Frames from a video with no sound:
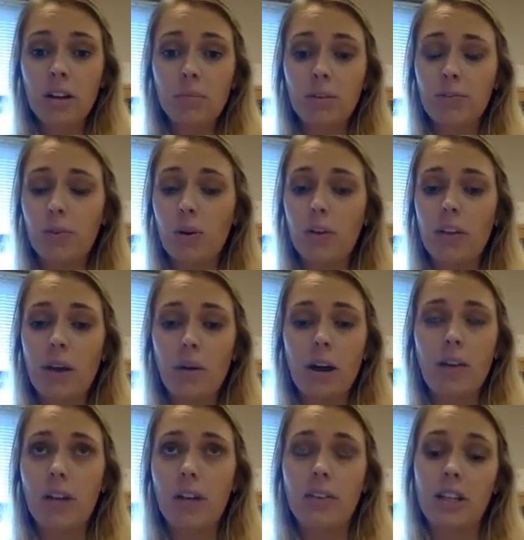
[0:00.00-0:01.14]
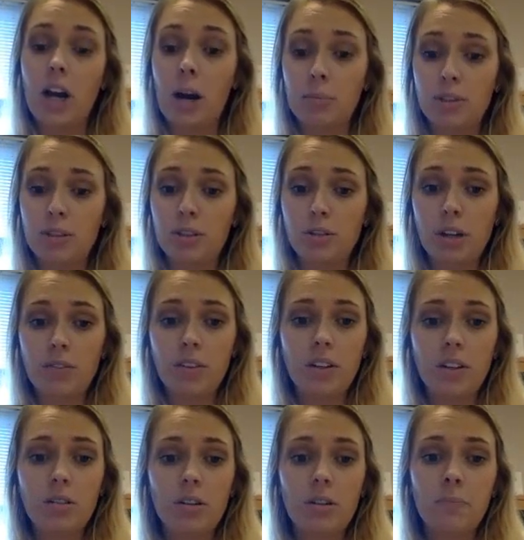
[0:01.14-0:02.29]
before they were ever given the option to drive the
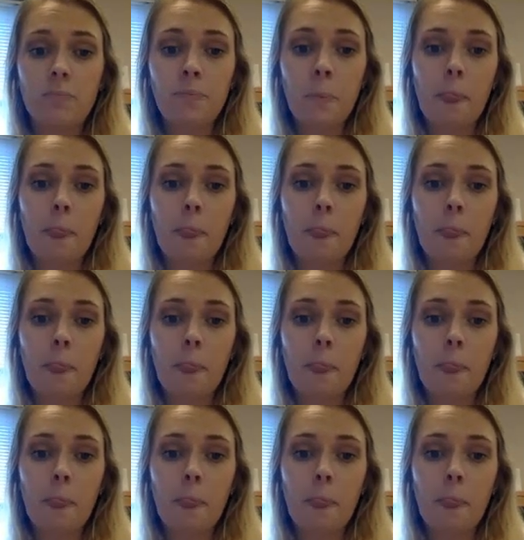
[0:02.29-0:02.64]
vehicle,